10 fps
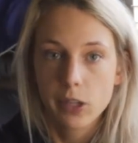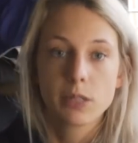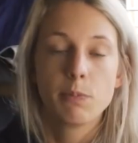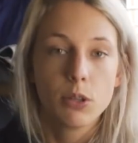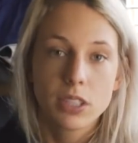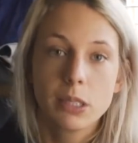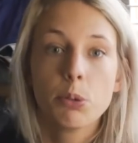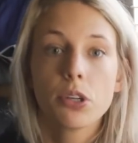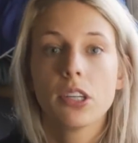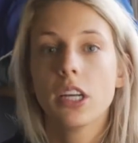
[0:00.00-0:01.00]
What's most
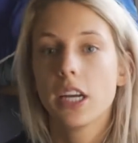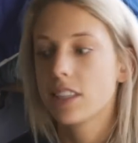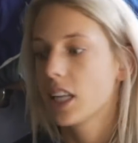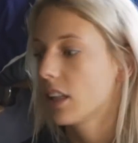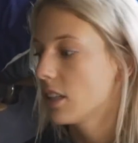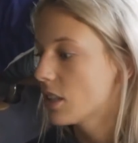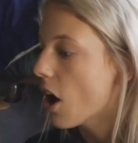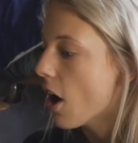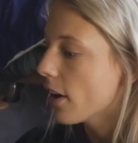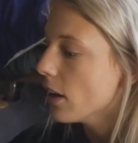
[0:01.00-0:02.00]
important is that the
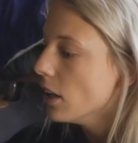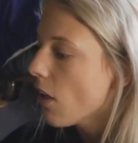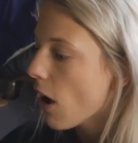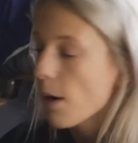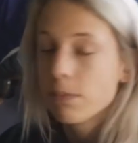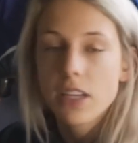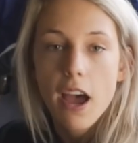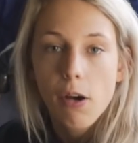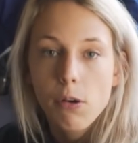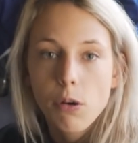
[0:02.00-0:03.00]
dog comes
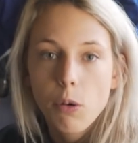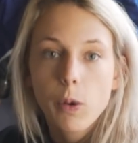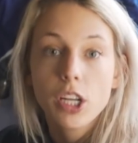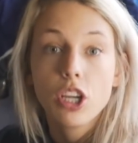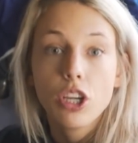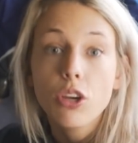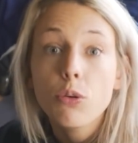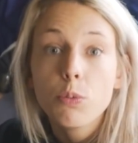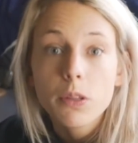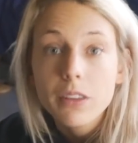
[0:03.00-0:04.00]
out when
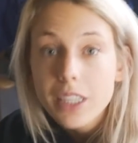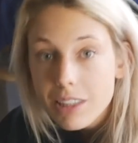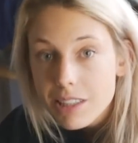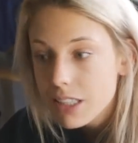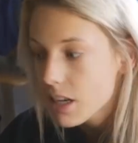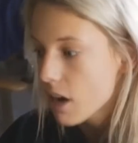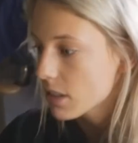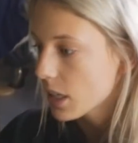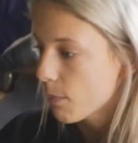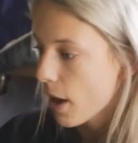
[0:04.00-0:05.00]
you release the
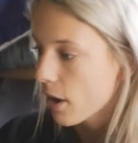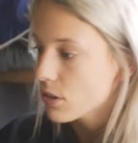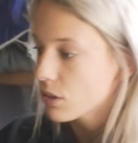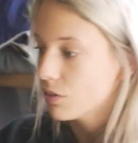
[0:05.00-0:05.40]
dog to come out.